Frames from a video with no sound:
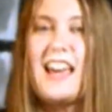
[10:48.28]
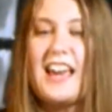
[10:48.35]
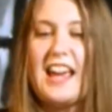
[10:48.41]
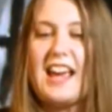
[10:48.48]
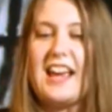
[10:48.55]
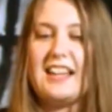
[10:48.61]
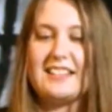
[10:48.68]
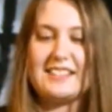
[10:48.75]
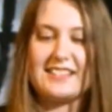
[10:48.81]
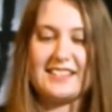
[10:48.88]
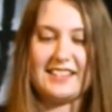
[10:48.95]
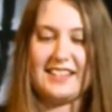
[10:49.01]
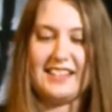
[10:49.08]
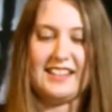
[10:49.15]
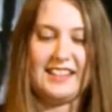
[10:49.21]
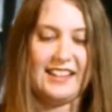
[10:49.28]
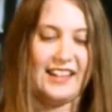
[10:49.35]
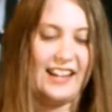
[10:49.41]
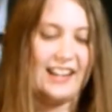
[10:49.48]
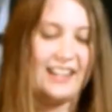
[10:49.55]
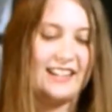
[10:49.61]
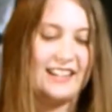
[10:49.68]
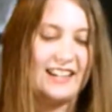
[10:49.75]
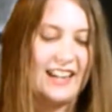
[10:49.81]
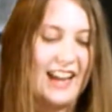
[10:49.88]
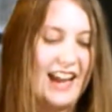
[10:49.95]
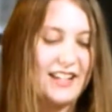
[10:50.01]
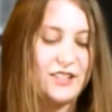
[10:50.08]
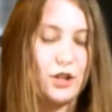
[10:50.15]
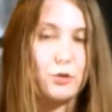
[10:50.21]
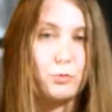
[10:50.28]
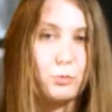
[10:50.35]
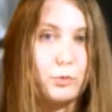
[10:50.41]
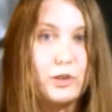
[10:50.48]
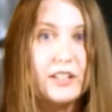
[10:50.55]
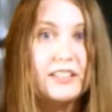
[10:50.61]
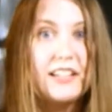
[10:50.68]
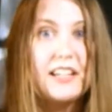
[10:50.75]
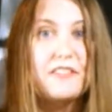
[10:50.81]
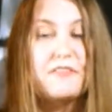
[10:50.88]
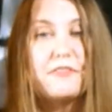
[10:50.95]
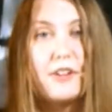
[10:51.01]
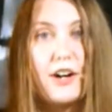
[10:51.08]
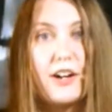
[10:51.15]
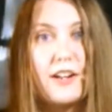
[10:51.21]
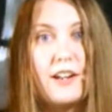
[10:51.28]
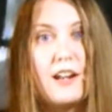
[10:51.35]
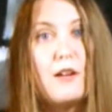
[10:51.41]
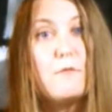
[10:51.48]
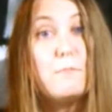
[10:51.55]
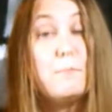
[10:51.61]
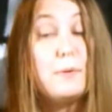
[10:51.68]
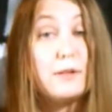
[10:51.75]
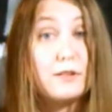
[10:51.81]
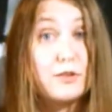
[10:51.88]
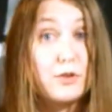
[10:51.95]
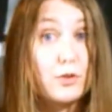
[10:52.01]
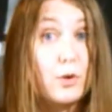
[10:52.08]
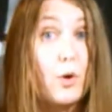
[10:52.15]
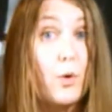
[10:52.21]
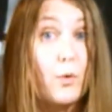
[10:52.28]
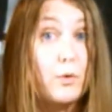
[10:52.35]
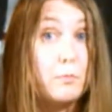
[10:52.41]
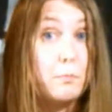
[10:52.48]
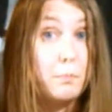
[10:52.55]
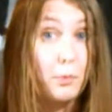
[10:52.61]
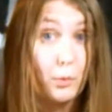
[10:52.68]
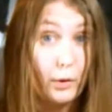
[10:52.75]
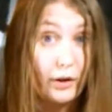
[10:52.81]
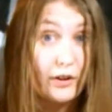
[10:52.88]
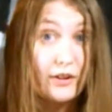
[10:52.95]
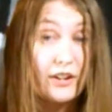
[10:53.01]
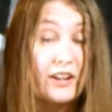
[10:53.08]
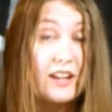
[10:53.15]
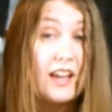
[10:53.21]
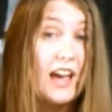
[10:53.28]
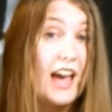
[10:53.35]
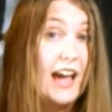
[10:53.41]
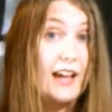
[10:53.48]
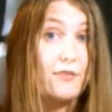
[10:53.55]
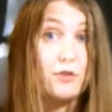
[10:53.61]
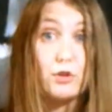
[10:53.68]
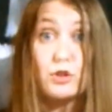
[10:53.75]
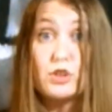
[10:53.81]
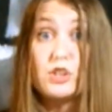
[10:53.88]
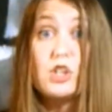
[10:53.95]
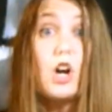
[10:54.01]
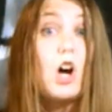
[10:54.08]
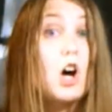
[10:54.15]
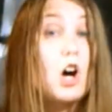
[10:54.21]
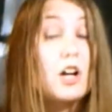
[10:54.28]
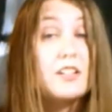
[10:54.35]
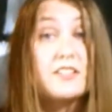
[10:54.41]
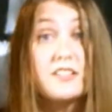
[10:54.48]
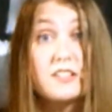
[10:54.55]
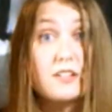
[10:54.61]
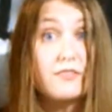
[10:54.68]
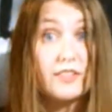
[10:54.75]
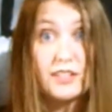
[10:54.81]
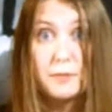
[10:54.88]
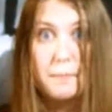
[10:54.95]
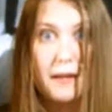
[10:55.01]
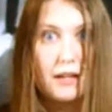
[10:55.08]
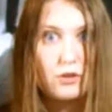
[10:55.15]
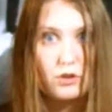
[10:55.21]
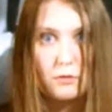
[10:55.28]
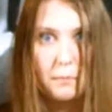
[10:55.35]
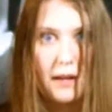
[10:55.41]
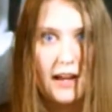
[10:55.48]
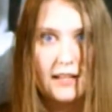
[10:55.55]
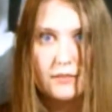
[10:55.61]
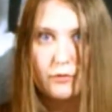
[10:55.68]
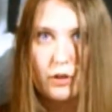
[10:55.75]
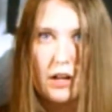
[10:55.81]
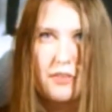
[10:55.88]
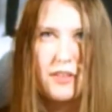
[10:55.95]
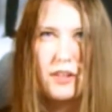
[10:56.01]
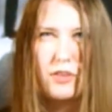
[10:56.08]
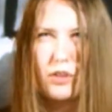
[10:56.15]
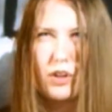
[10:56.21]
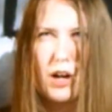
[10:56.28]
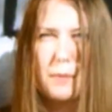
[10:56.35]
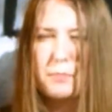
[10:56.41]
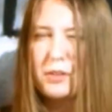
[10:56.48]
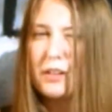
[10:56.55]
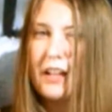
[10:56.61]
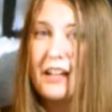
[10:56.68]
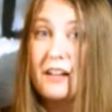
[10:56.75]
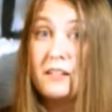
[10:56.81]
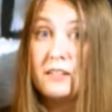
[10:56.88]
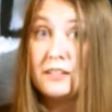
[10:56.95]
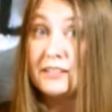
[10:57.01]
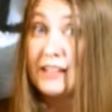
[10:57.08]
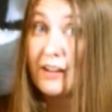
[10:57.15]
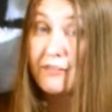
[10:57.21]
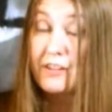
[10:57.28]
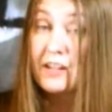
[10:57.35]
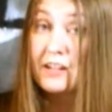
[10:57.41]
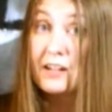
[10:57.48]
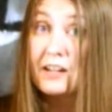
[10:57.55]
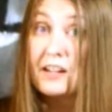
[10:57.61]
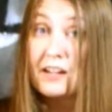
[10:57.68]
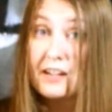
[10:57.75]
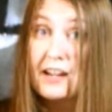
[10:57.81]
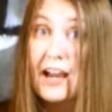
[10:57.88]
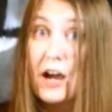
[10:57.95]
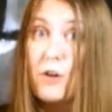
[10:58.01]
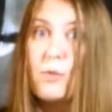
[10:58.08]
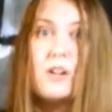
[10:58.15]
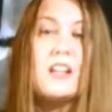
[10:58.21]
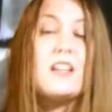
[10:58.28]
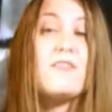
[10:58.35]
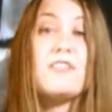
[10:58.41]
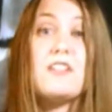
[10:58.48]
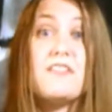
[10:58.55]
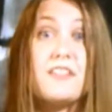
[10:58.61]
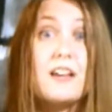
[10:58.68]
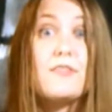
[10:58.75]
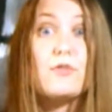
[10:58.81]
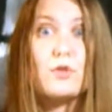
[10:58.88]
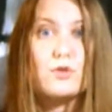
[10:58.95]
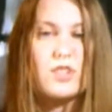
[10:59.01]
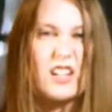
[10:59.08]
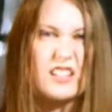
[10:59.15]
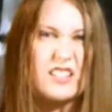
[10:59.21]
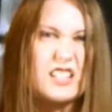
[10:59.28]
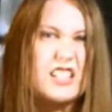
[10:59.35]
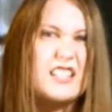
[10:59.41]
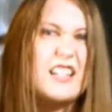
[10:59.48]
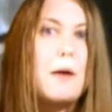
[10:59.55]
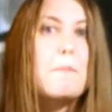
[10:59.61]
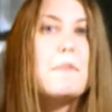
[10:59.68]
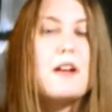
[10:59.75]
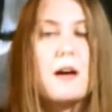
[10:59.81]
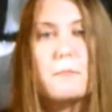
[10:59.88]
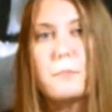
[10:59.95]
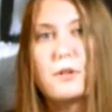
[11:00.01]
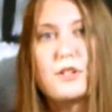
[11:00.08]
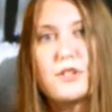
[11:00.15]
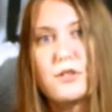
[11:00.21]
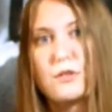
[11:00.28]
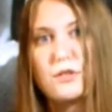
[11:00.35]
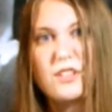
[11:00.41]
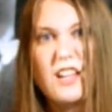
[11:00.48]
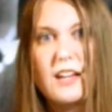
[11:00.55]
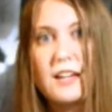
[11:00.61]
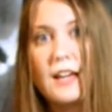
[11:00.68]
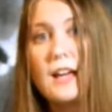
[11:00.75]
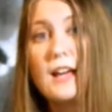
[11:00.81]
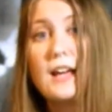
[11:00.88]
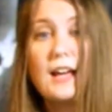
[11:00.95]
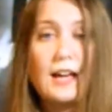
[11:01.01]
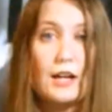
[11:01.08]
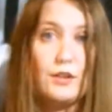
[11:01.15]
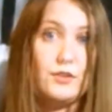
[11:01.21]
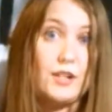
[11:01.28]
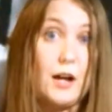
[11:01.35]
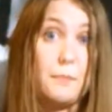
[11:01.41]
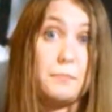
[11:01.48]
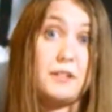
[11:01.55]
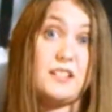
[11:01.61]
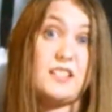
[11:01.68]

It's a really fun build your own board, and there's tons of expansion packs for it. I think they're up to like 11 now, and even then there's like sub numbers. There's like Zombies